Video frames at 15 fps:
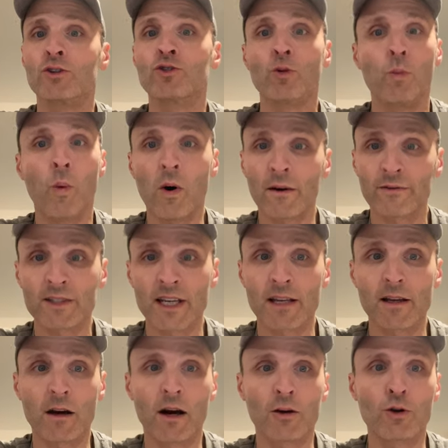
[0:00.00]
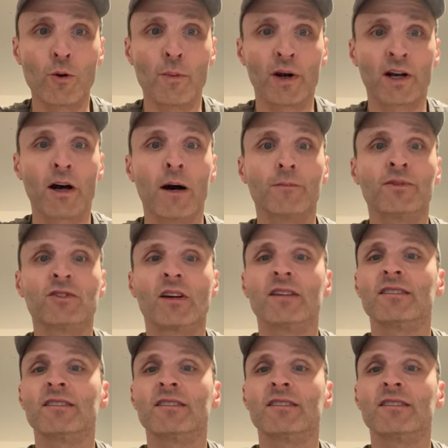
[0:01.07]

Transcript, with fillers: dwarfing uh, Cooper Kupp's